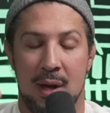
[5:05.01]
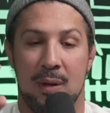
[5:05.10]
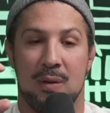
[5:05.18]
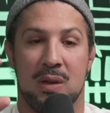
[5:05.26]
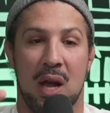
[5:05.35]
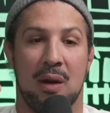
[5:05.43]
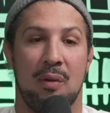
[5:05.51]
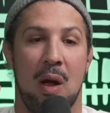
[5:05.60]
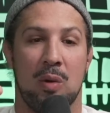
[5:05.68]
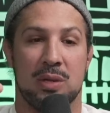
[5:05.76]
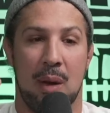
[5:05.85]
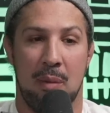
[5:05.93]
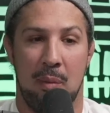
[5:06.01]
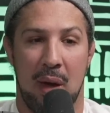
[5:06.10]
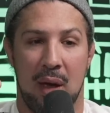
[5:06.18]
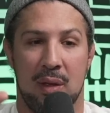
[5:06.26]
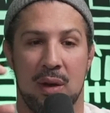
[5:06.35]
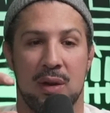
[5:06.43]
Second round was
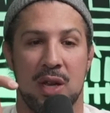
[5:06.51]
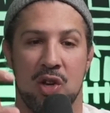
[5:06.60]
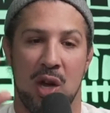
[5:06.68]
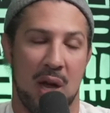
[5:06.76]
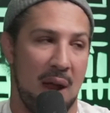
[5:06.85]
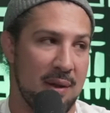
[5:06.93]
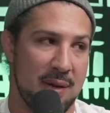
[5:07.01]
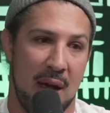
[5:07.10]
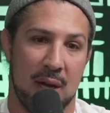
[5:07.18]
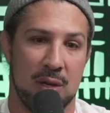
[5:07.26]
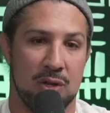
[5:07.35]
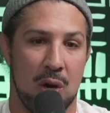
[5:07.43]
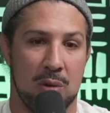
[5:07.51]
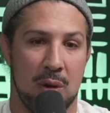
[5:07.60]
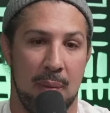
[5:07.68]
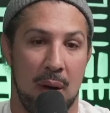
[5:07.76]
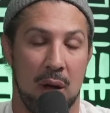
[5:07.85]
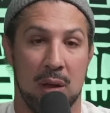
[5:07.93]
MMA. Then DJ got his neck and choked him
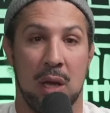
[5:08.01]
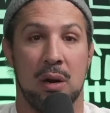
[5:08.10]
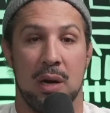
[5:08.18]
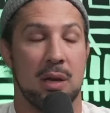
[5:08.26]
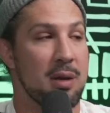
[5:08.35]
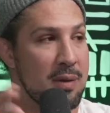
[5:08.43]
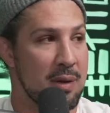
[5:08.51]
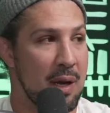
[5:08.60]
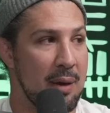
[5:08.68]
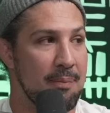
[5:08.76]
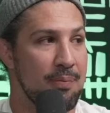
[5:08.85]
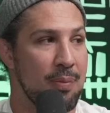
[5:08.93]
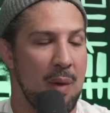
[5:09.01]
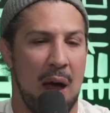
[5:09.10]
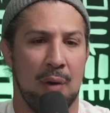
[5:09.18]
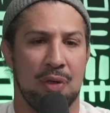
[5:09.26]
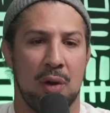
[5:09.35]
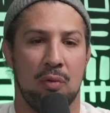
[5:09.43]
uh, literally to sleep. I
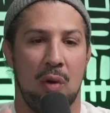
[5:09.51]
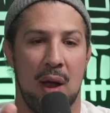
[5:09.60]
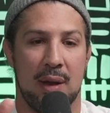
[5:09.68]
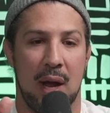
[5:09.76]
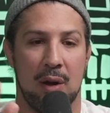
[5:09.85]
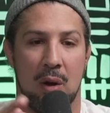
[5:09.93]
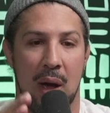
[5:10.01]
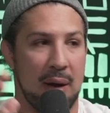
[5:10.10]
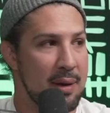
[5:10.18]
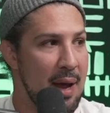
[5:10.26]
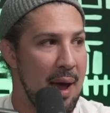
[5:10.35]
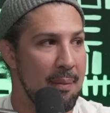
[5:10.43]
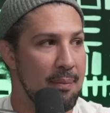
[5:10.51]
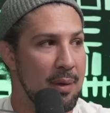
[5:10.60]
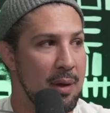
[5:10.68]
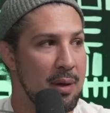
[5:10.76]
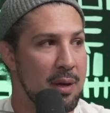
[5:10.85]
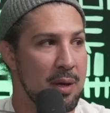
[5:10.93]
don't think Rodtang know how to tap.
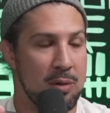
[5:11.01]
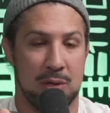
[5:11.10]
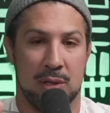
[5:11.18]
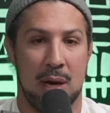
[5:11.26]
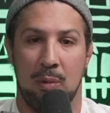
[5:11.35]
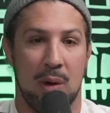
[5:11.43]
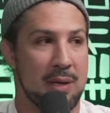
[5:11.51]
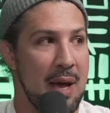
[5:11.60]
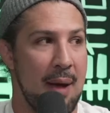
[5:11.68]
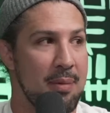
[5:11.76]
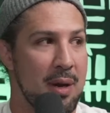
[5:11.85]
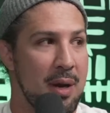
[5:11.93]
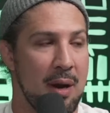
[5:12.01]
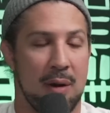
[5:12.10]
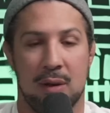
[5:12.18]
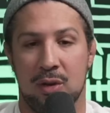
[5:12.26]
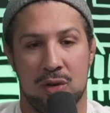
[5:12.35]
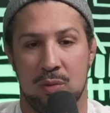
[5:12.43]
He was just like, "What's happening here?"
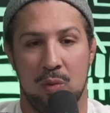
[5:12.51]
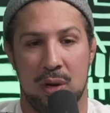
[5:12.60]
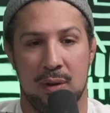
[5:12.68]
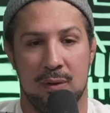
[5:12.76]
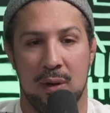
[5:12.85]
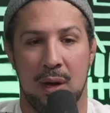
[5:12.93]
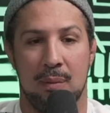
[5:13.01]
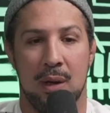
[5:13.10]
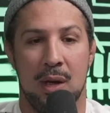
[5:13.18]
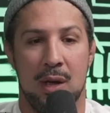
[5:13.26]
and then went to sleep.